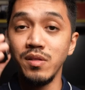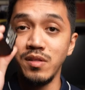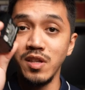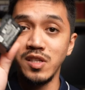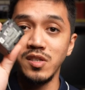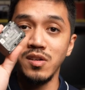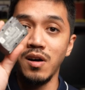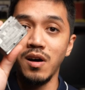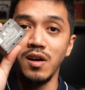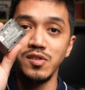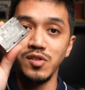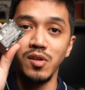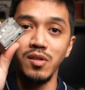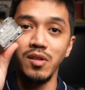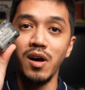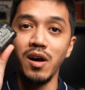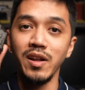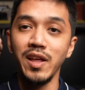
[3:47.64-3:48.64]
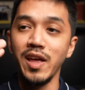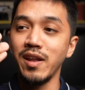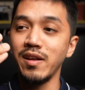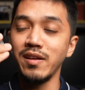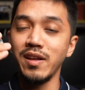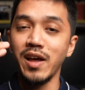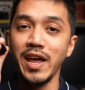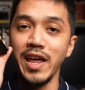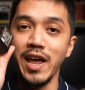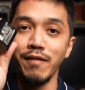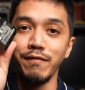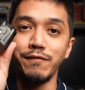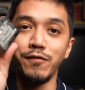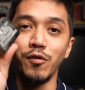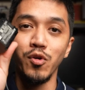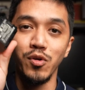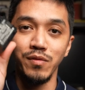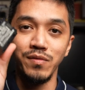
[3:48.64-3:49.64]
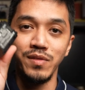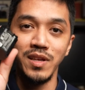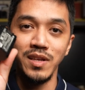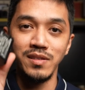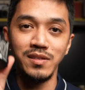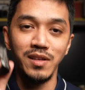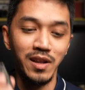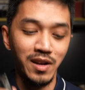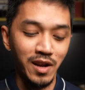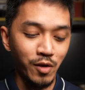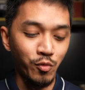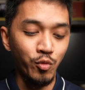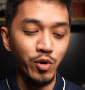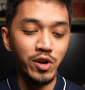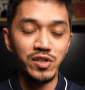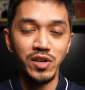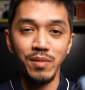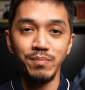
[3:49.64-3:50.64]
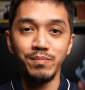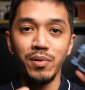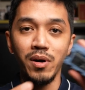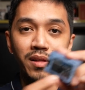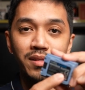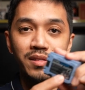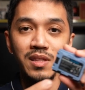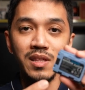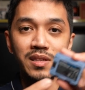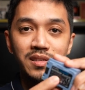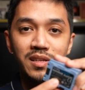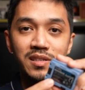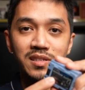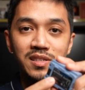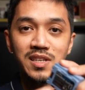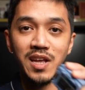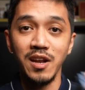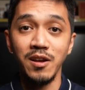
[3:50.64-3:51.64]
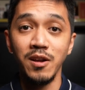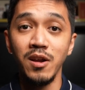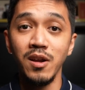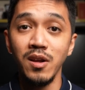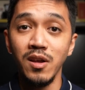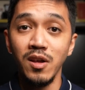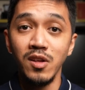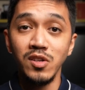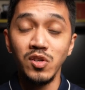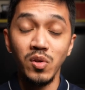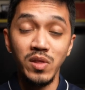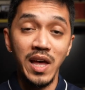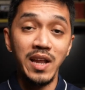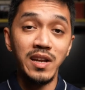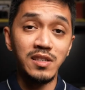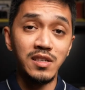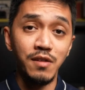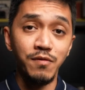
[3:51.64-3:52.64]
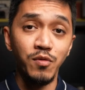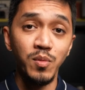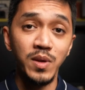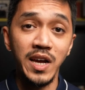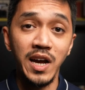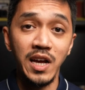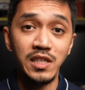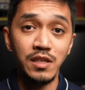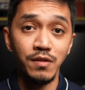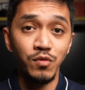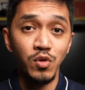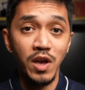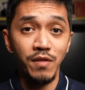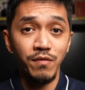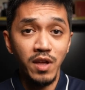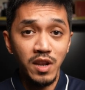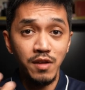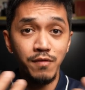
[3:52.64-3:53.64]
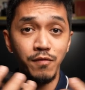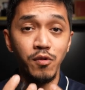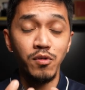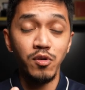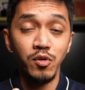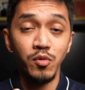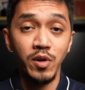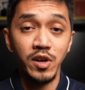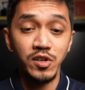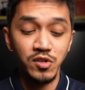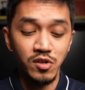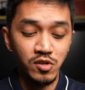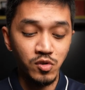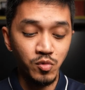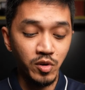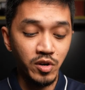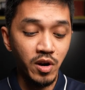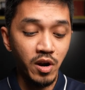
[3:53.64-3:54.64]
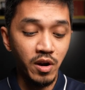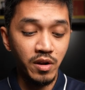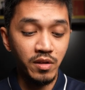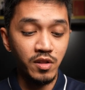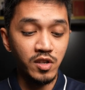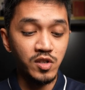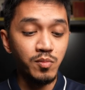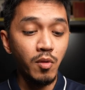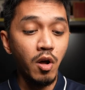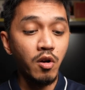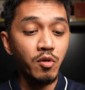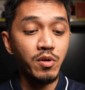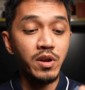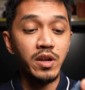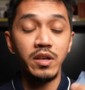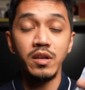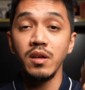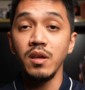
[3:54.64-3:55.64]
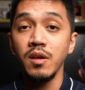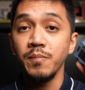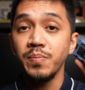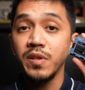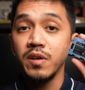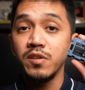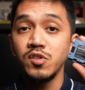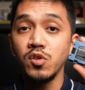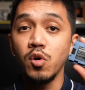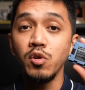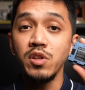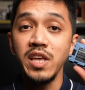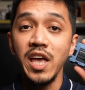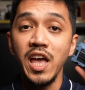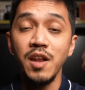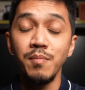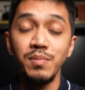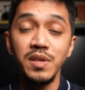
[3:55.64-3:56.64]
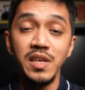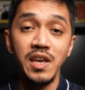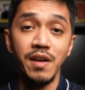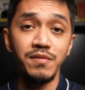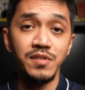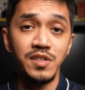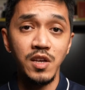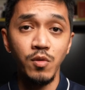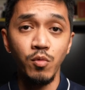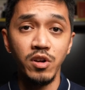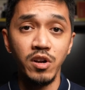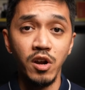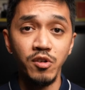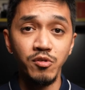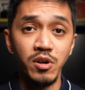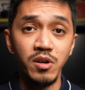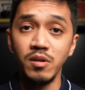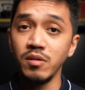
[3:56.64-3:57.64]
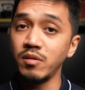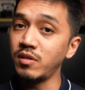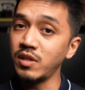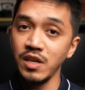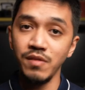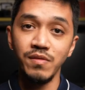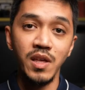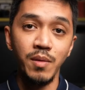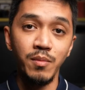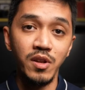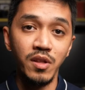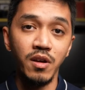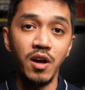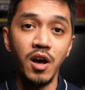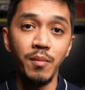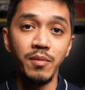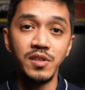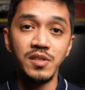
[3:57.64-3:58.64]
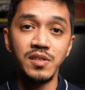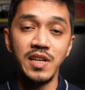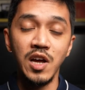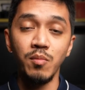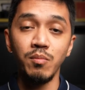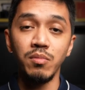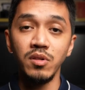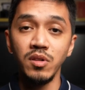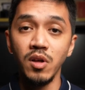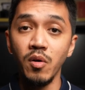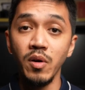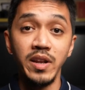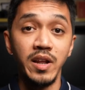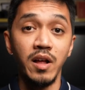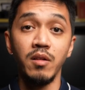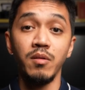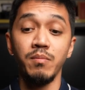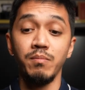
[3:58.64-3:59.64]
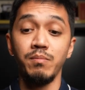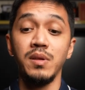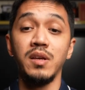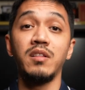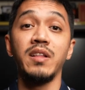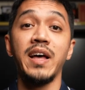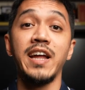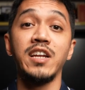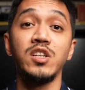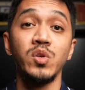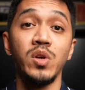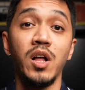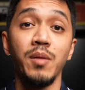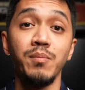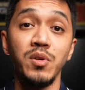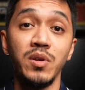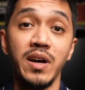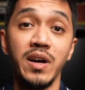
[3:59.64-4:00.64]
This costs a lot, and I have four of these, and I wish I bought this instead. So that is it for me, guys. If you have any further questions regarding the Smallrig Sony NP-FZ100, leave them in the comments down below and I'll be glad to help you